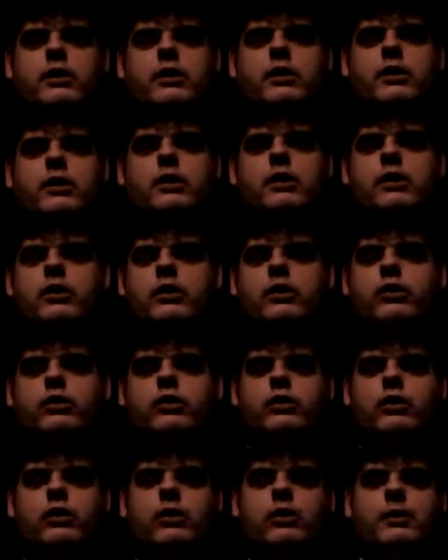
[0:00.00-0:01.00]
So it'll be
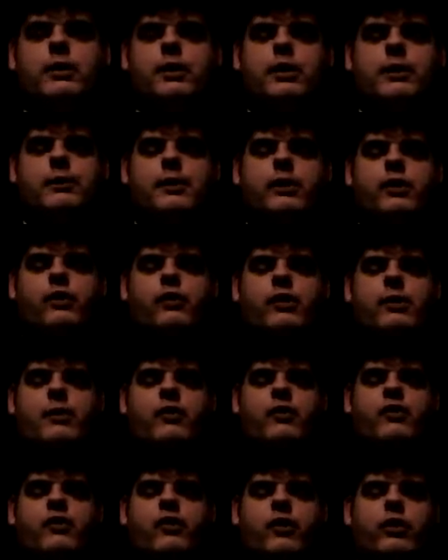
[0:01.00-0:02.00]
coming November
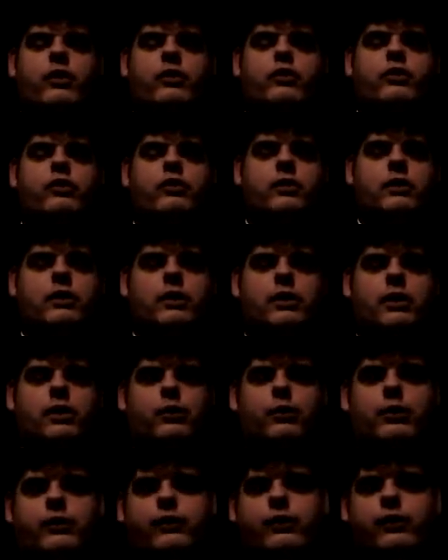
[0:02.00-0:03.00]
1st, and I'll review
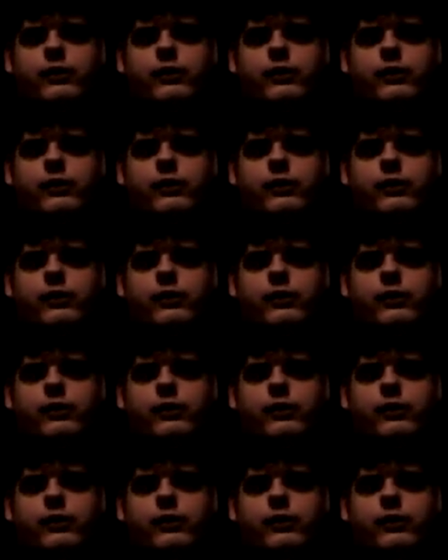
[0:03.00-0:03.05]
that.